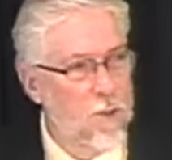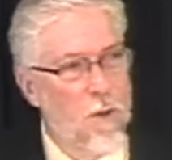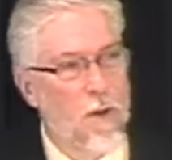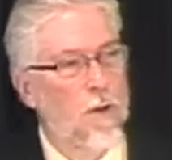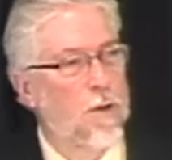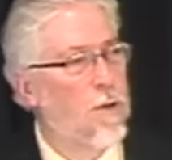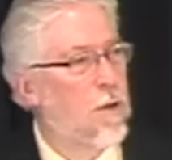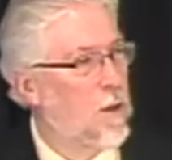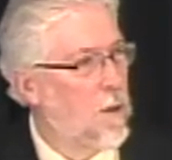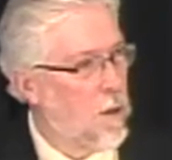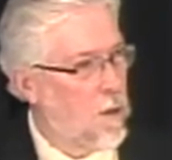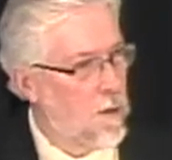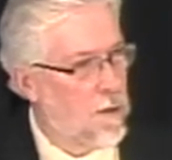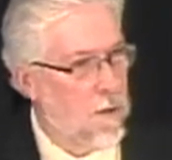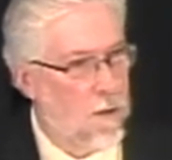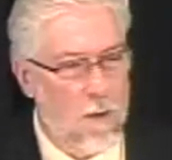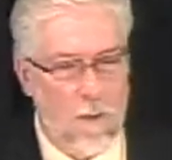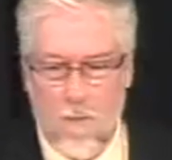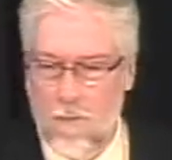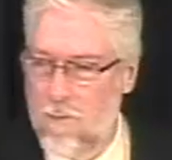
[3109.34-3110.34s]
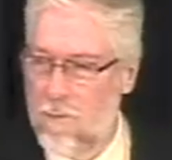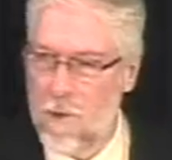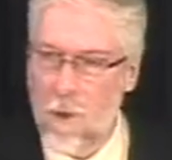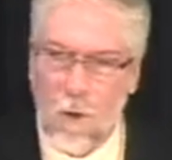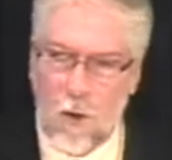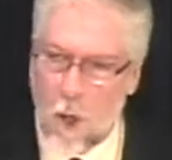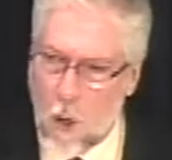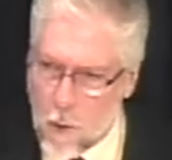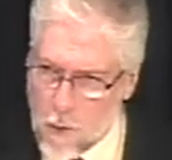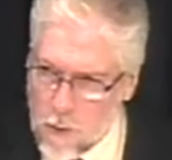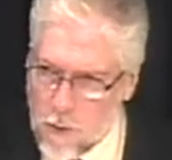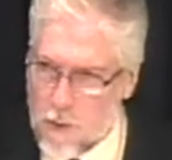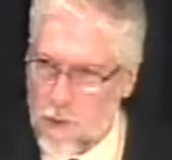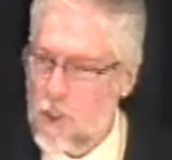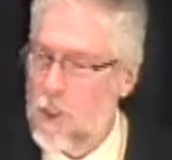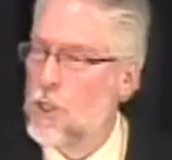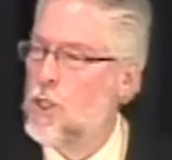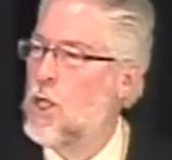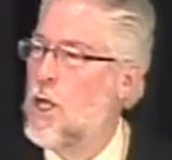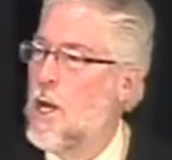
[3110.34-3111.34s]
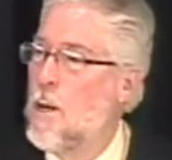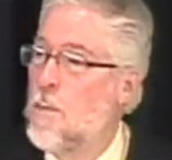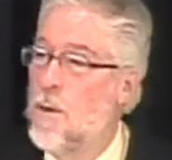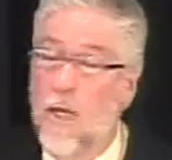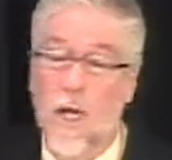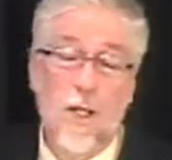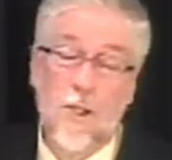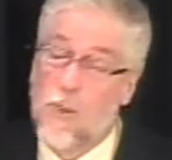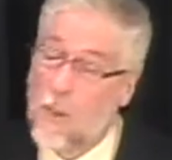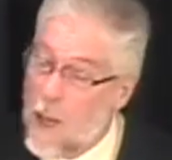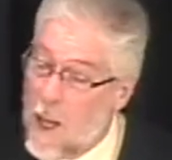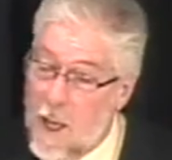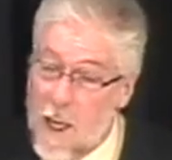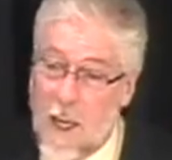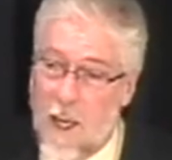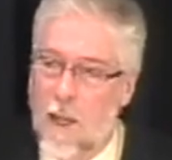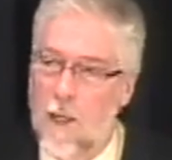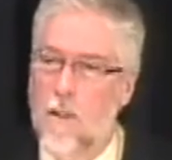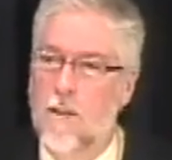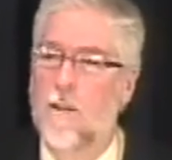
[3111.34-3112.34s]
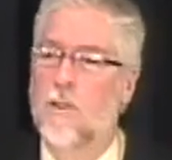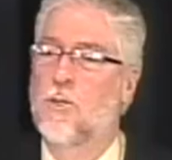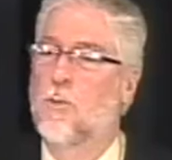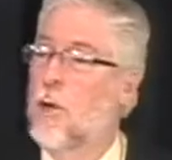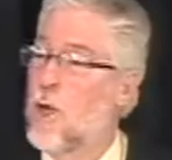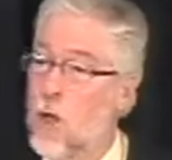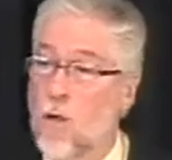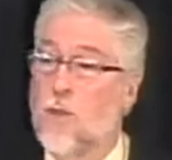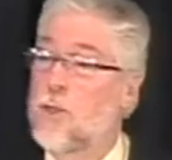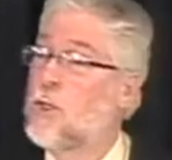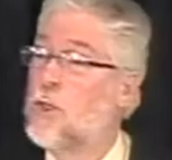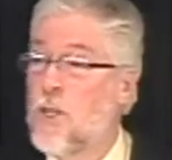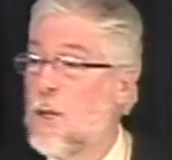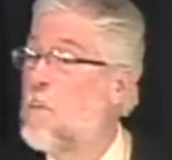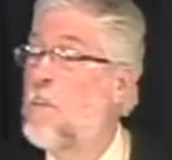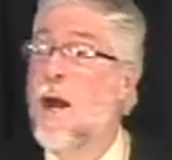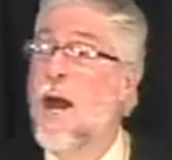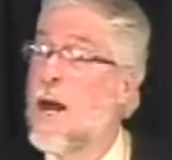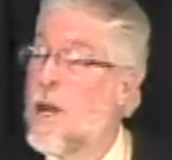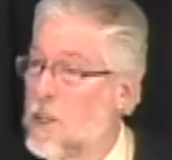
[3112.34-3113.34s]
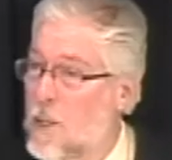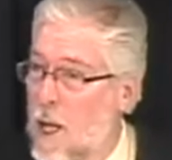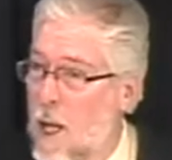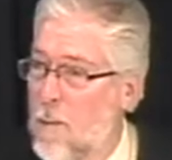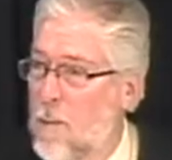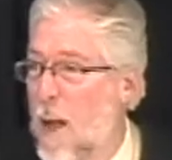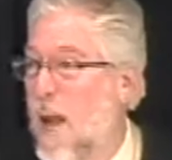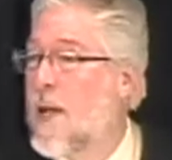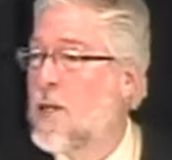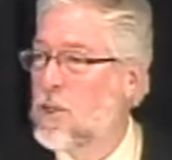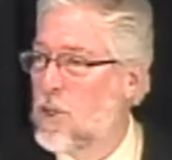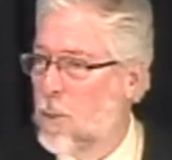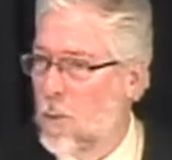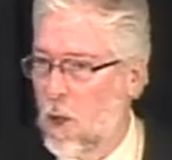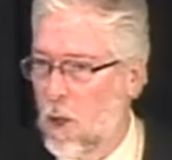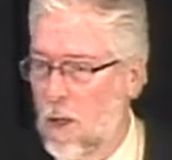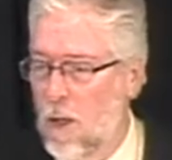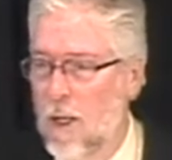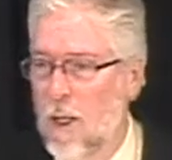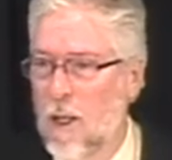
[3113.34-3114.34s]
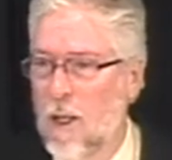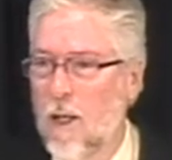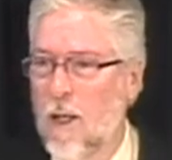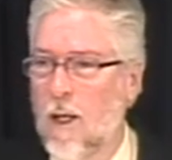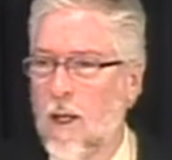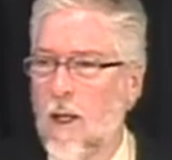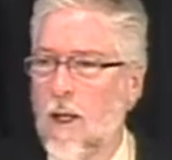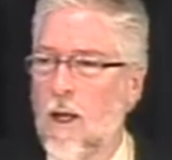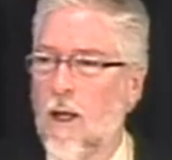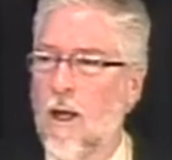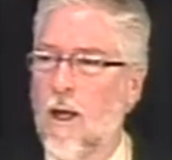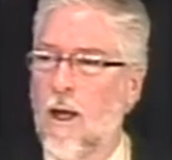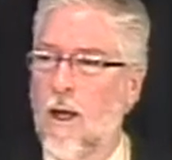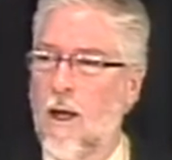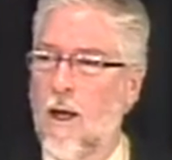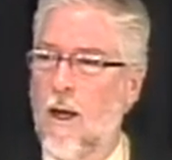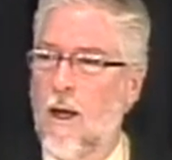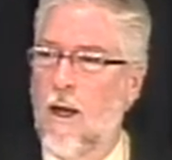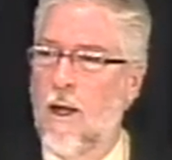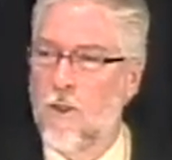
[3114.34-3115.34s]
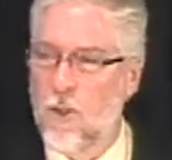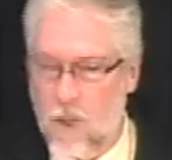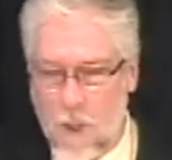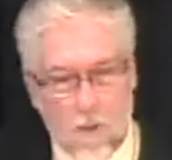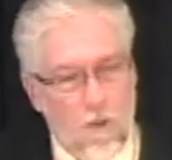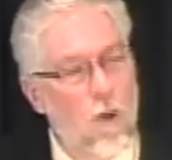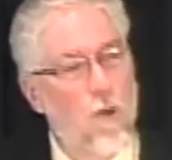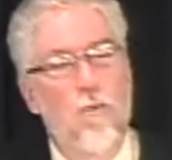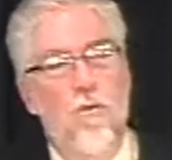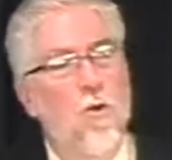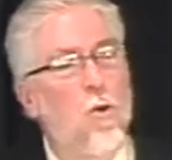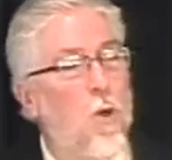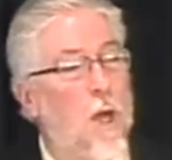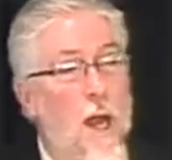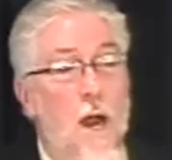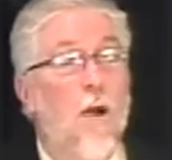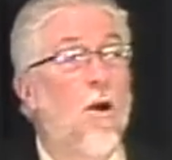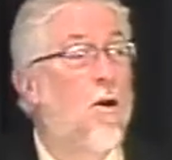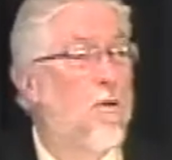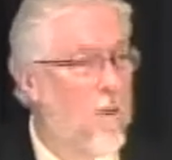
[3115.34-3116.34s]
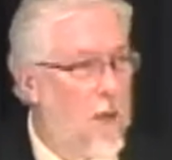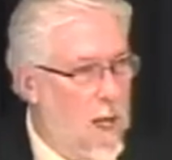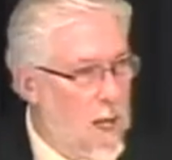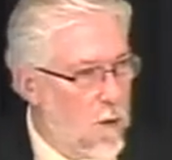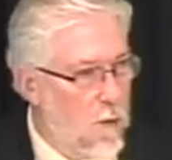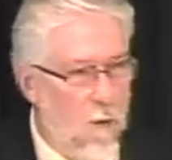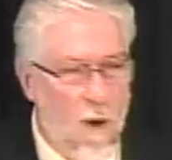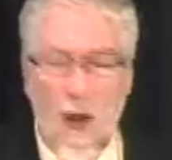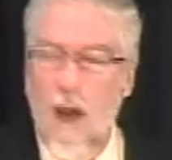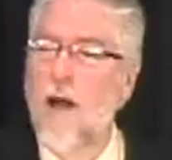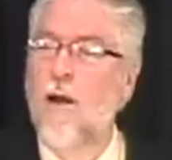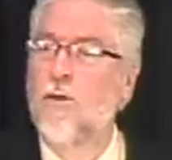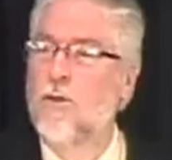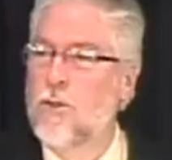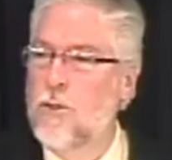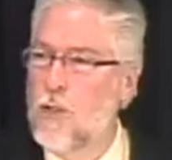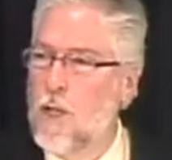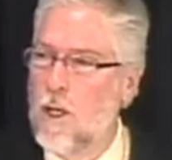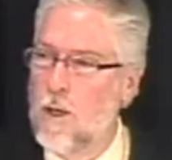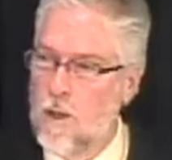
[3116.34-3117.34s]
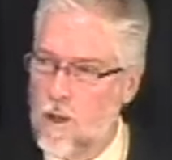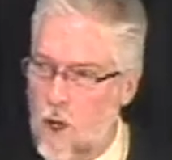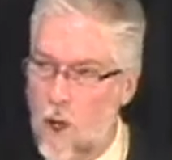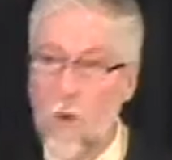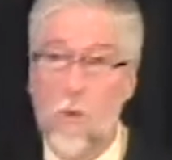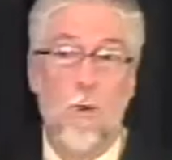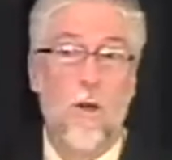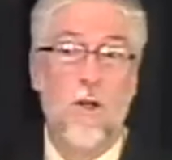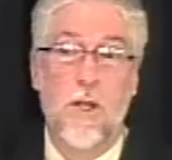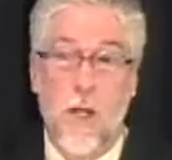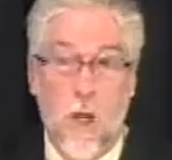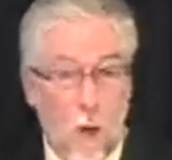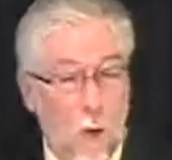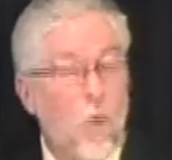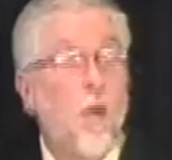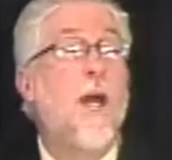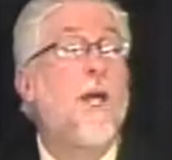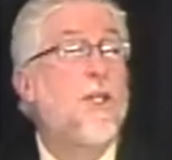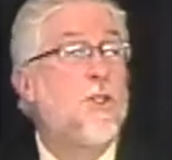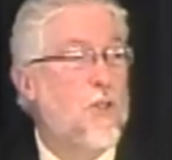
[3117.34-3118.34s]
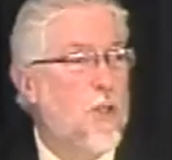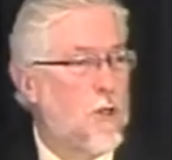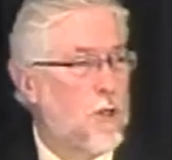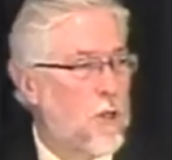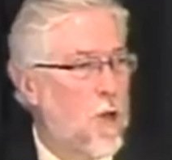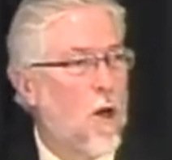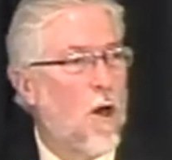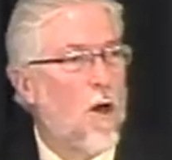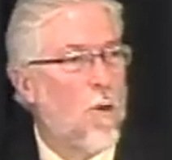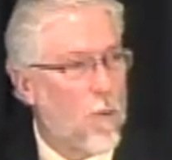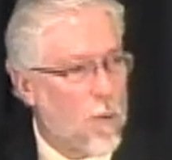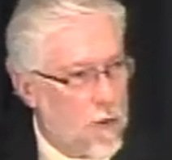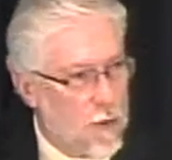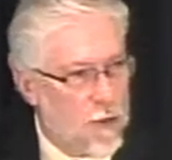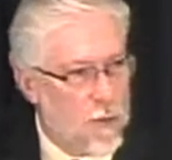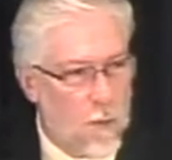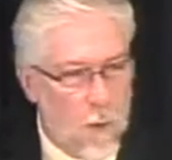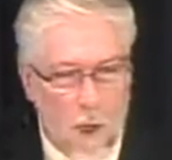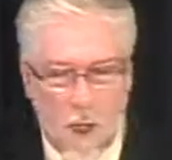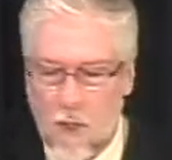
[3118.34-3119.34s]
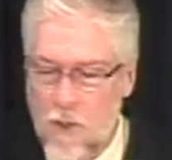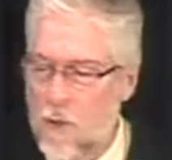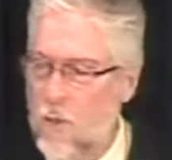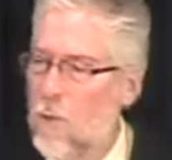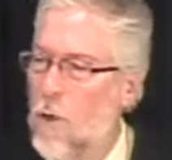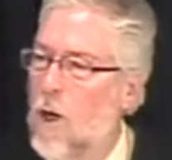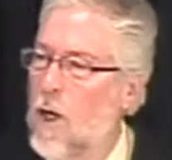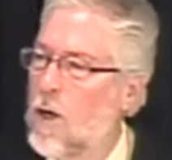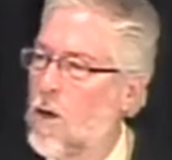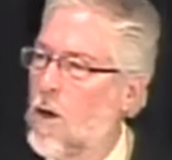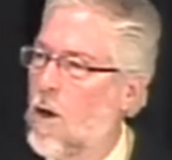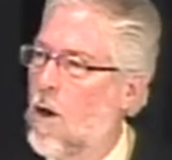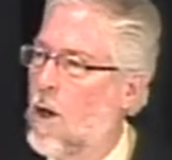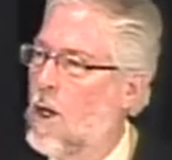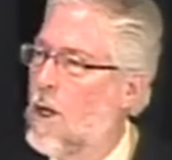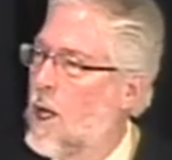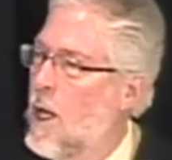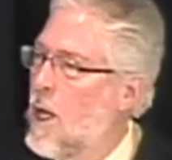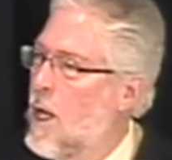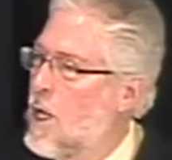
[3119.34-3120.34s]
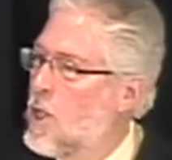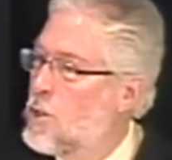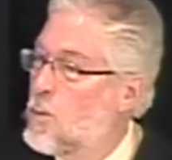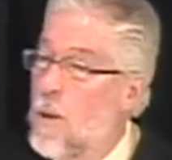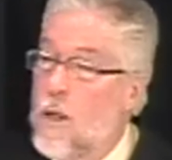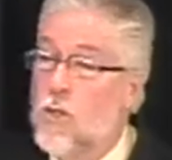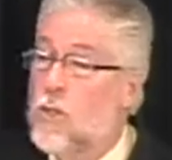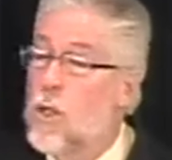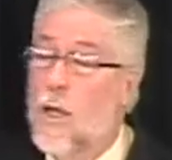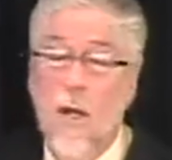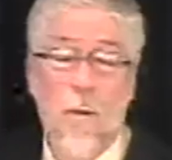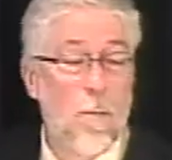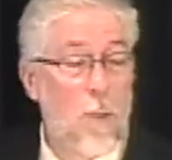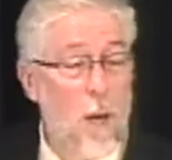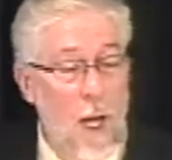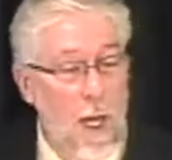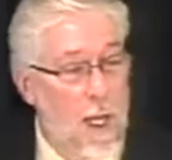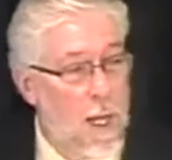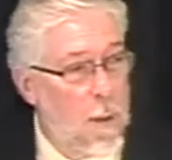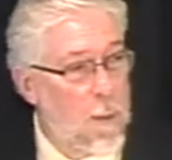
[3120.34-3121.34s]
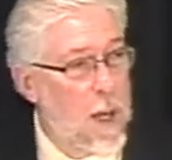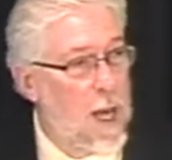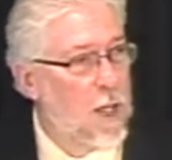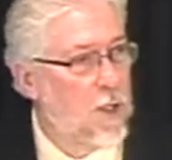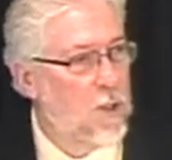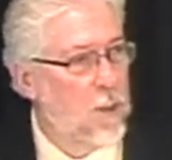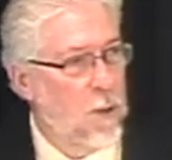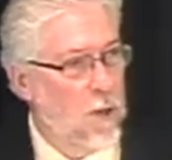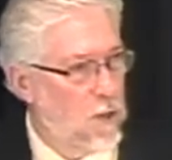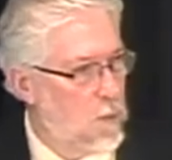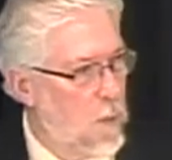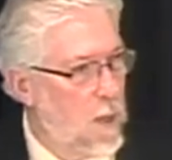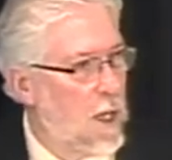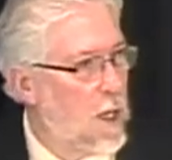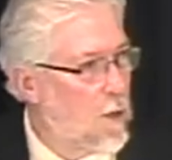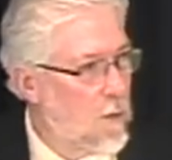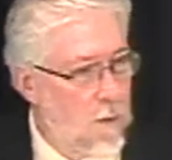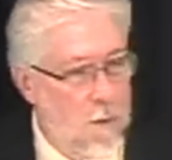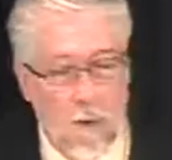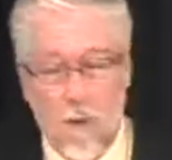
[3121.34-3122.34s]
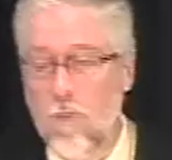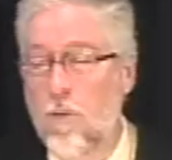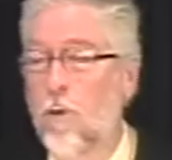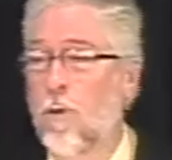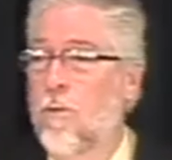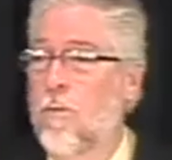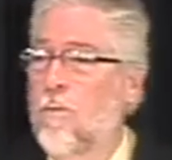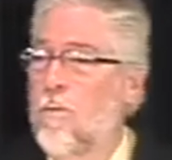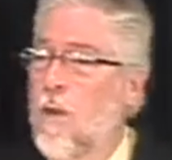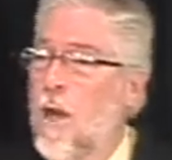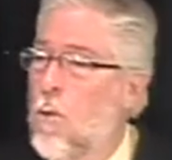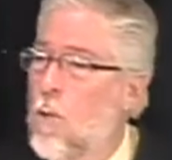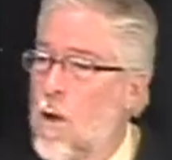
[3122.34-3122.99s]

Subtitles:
with their few goats and sheep, and that's about it. It's because it's impassable. Except for a few caravan routes that know where the oases are, where the springs of water are. It's basically impassable. It's been there for that